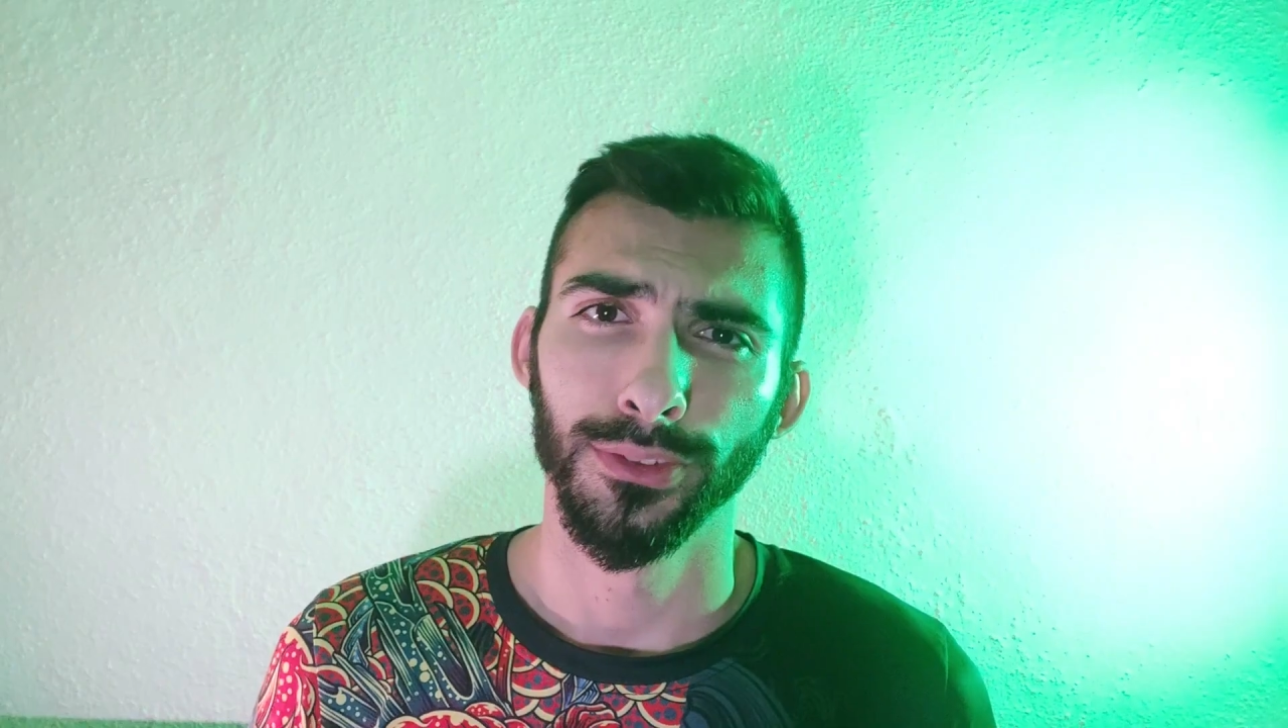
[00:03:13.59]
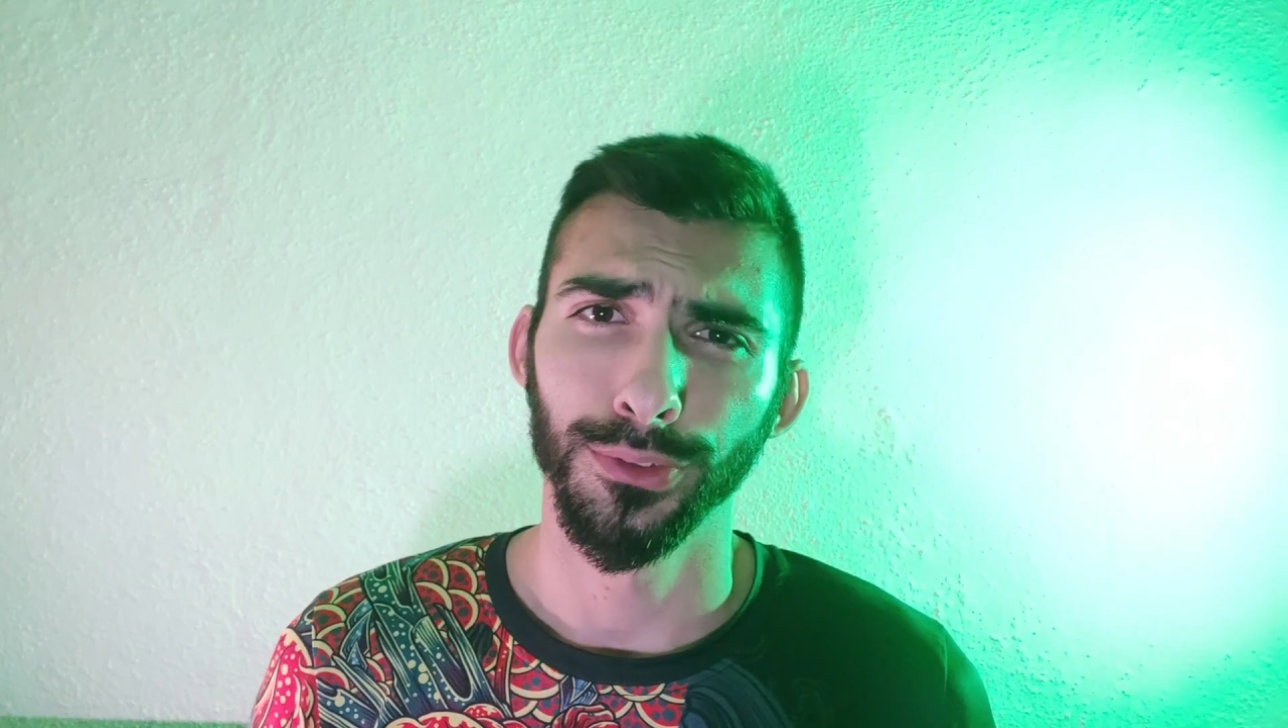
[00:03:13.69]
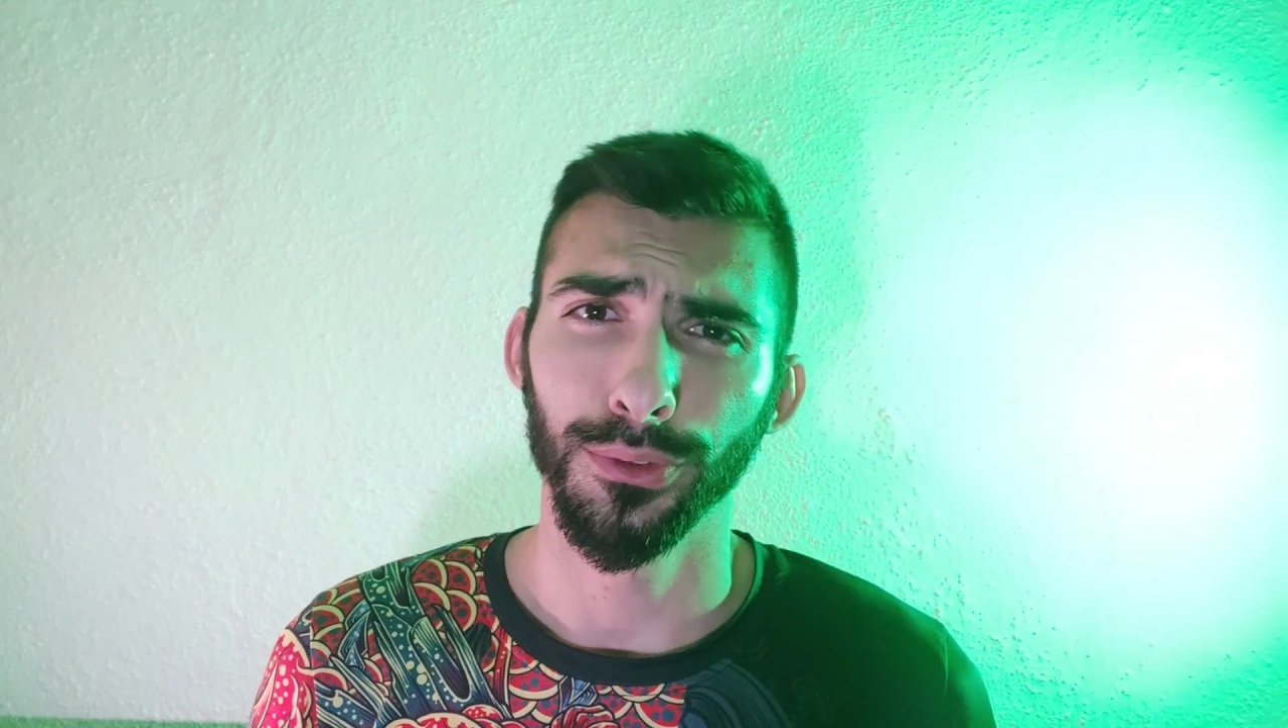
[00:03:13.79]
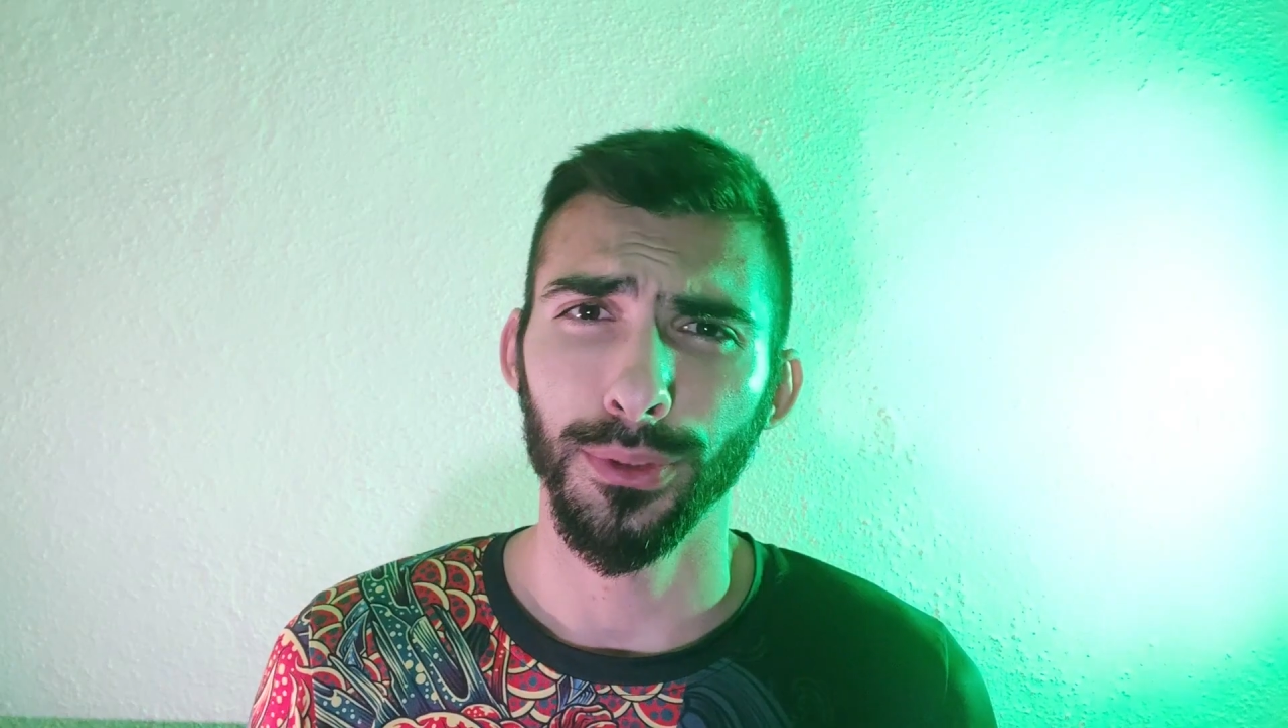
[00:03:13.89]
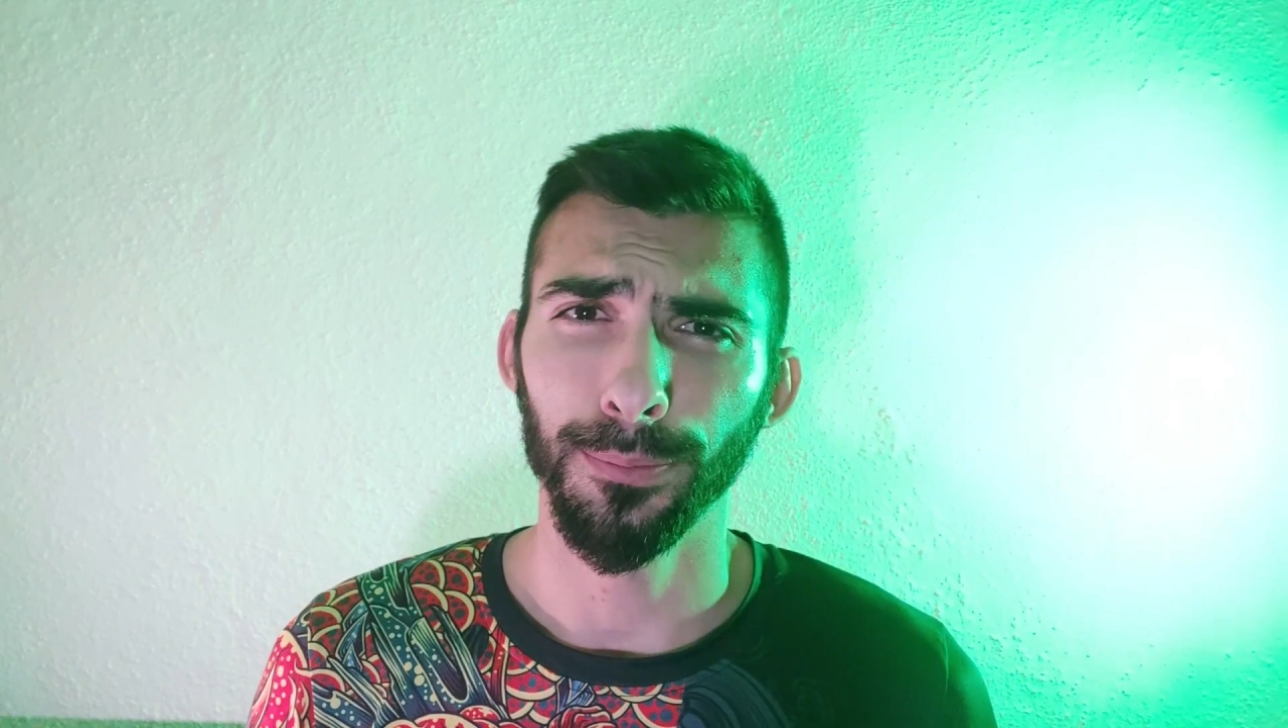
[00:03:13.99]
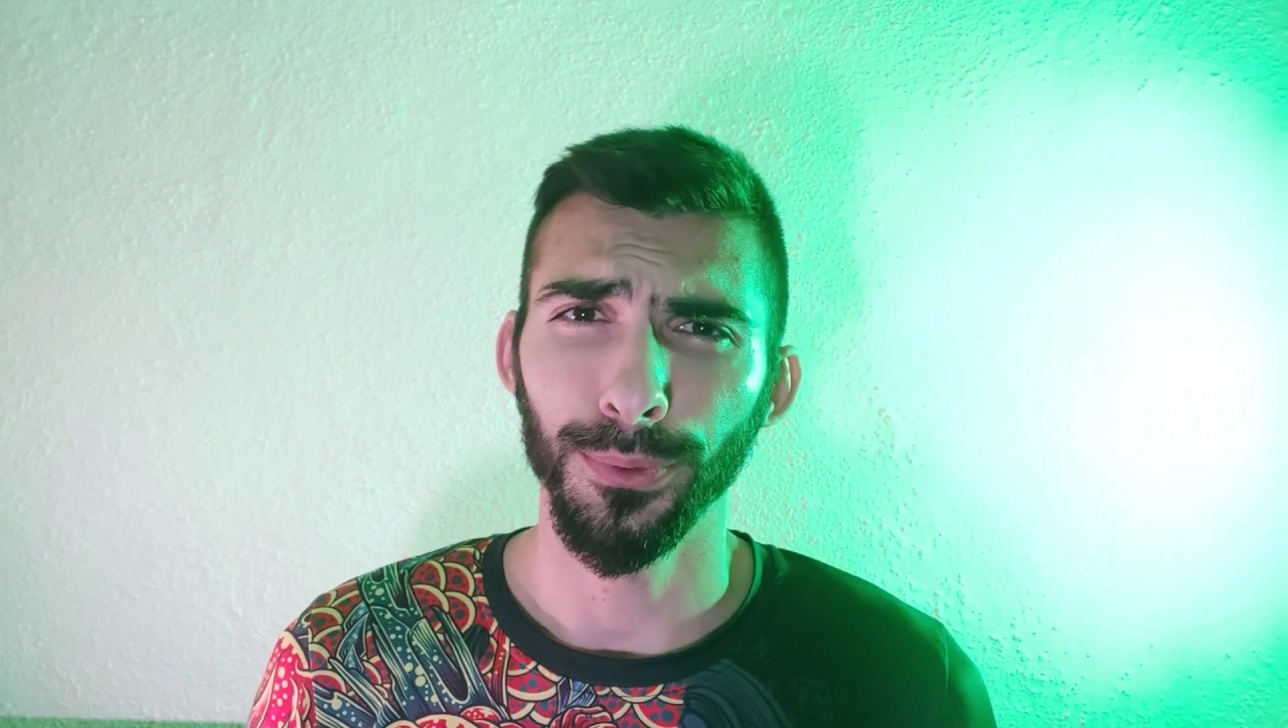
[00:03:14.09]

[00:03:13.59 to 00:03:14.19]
so the